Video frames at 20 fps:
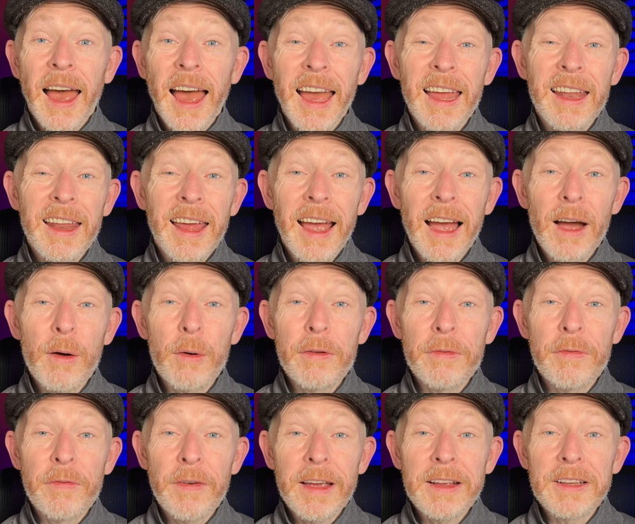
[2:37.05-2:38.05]
And how
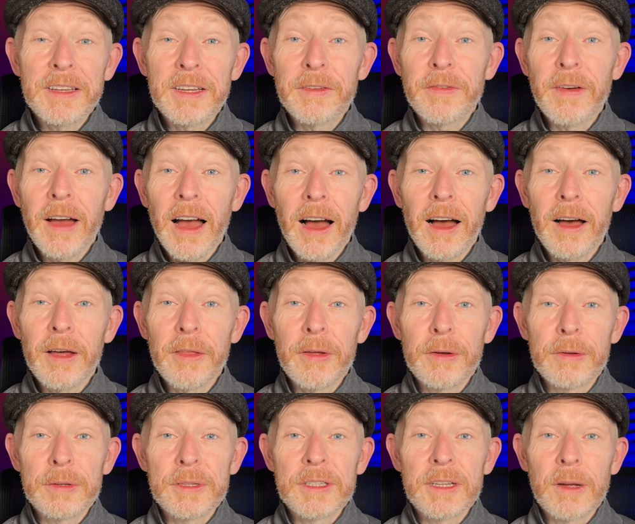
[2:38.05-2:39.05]
effective are
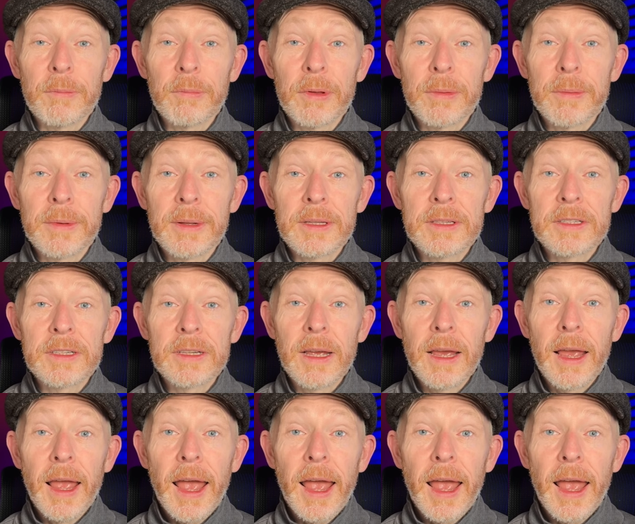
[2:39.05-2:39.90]
those supplements?